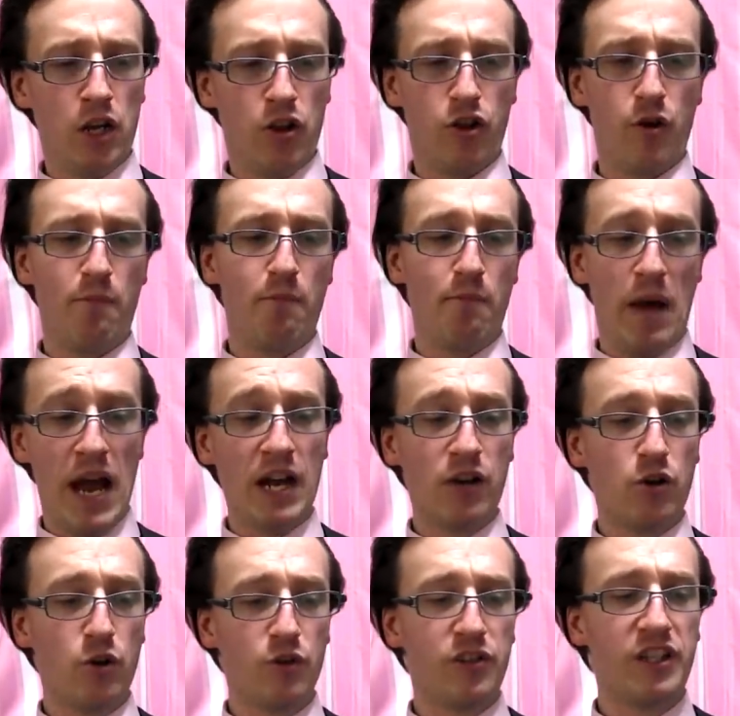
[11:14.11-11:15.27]
The man
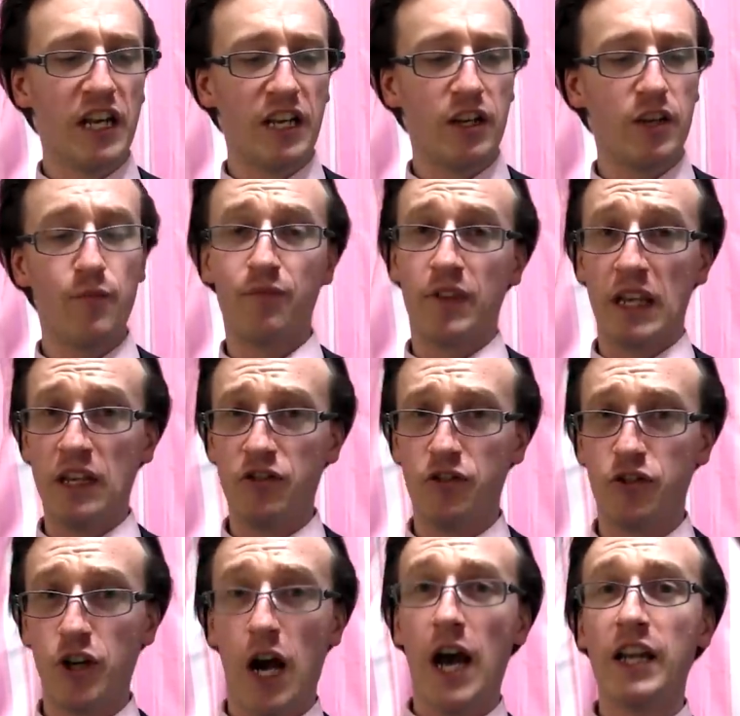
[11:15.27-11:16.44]
whose dick is
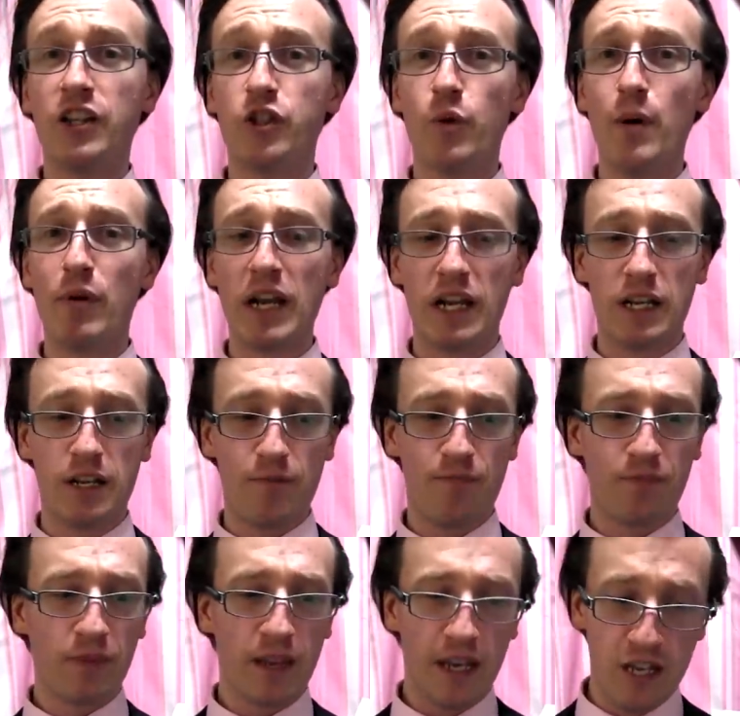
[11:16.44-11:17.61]
tied to a brick
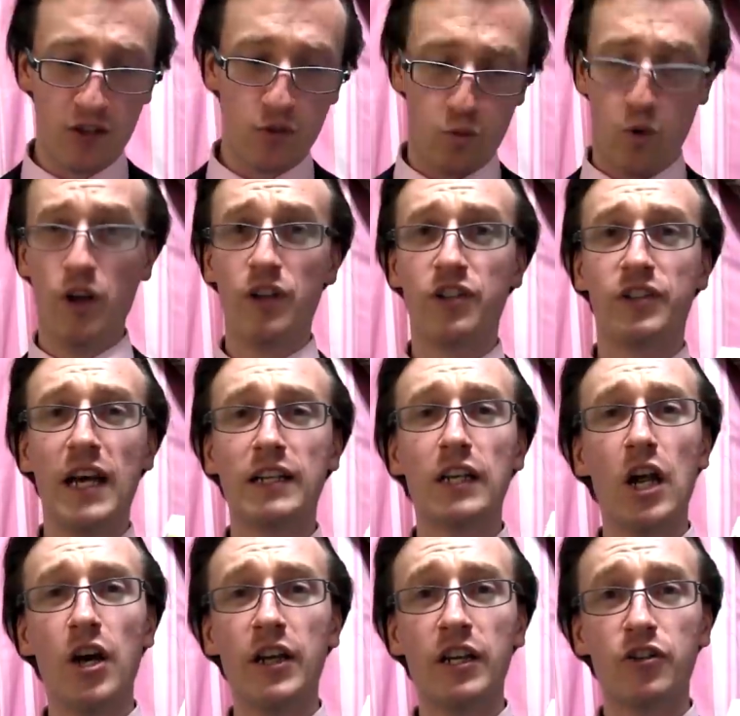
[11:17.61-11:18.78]
is worst at
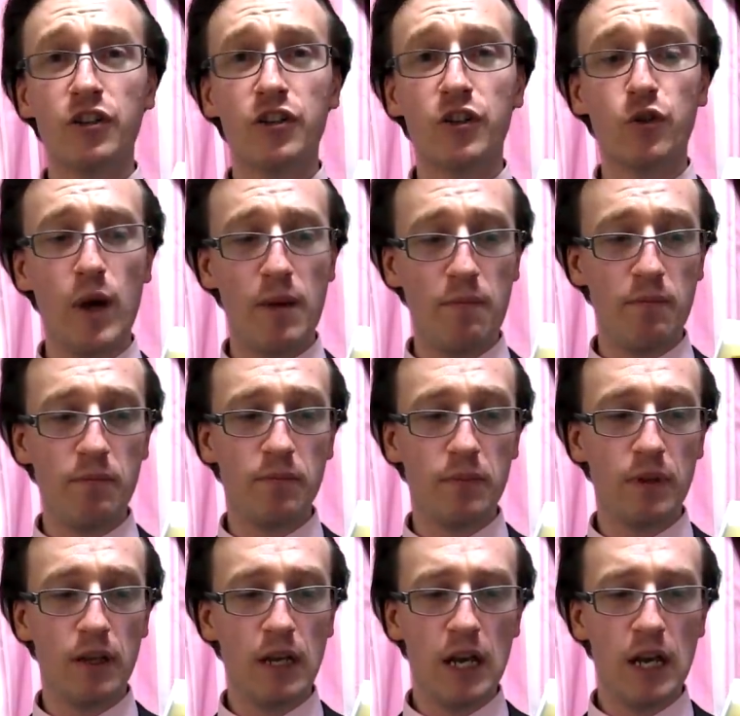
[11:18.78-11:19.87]
learning to swim.